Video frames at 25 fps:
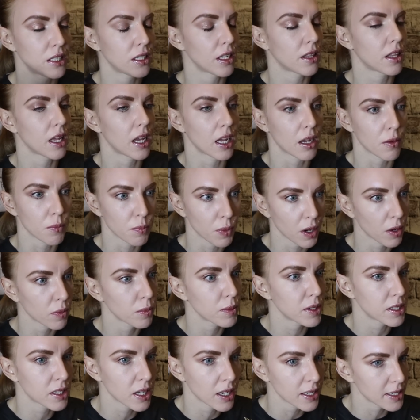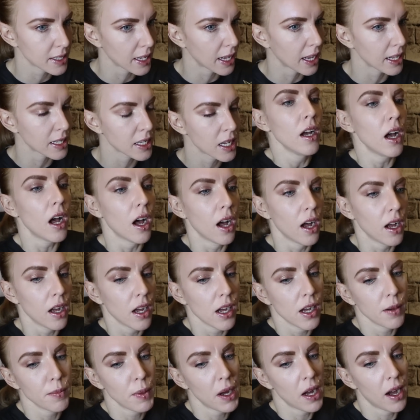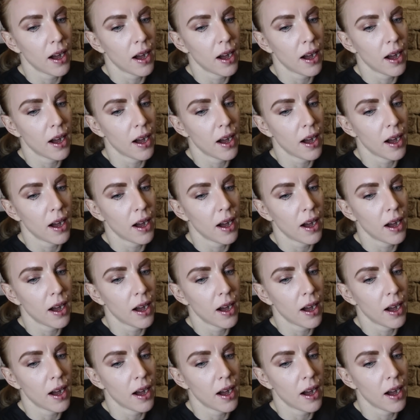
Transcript: It's a thing. But besides that, um,